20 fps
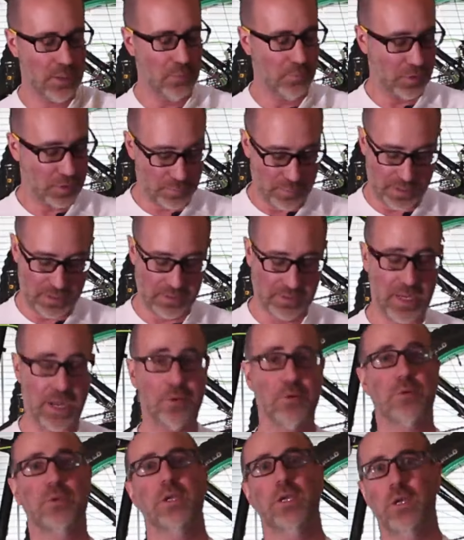which means now
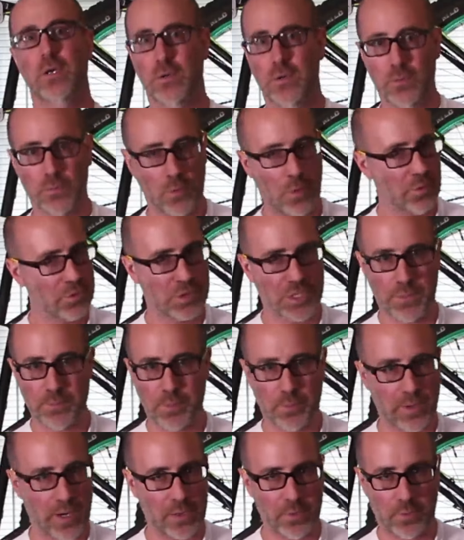your gear won't
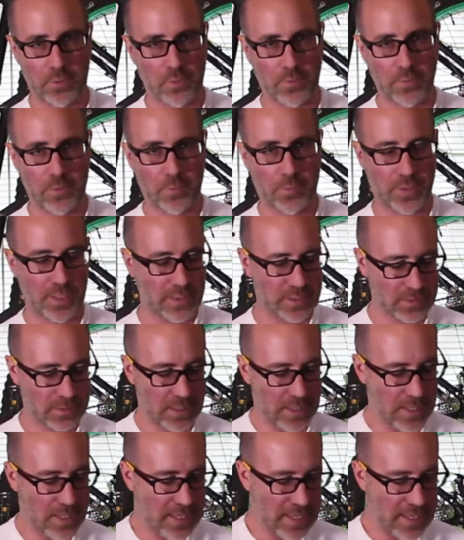jump around all over the place.